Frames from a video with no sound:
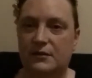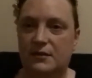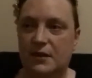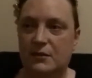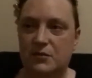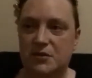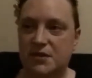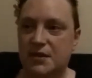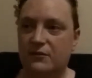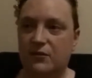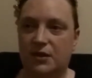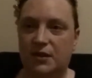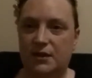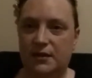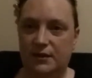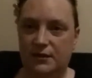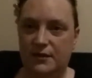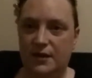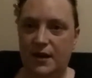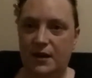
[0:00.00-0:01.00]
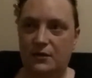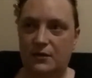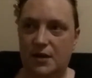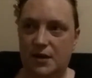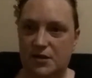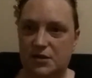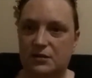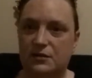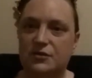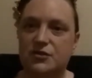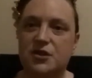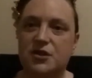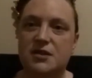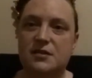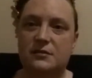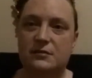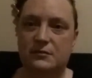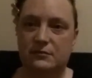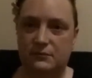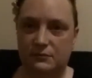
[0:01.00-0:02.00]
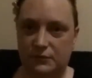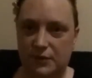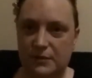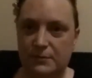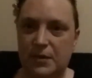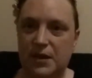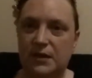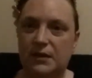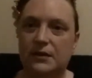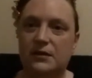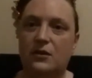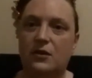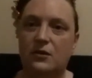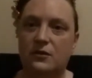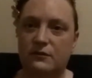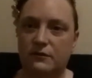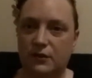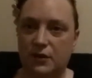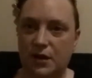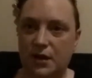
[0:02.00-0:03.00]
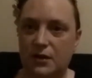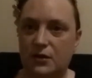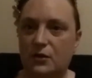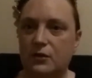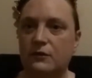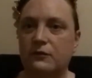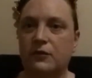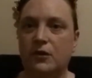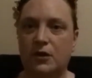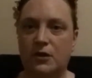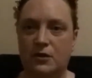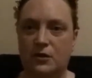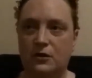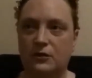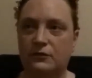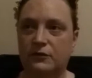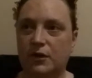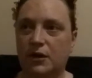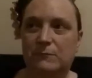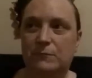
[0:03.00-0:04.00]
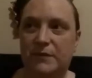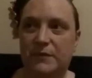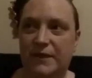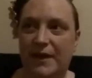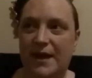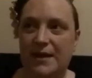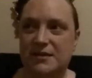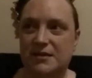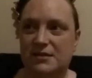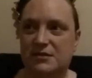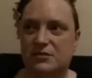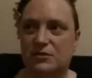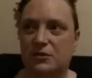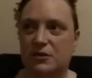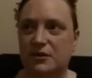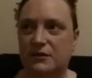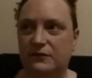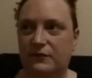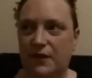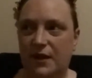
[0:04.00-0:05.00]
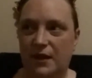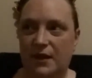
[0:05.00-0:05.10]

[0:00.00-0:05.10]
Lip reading: It was never cleared out, and so it just repeated over and over and over. But that's sort of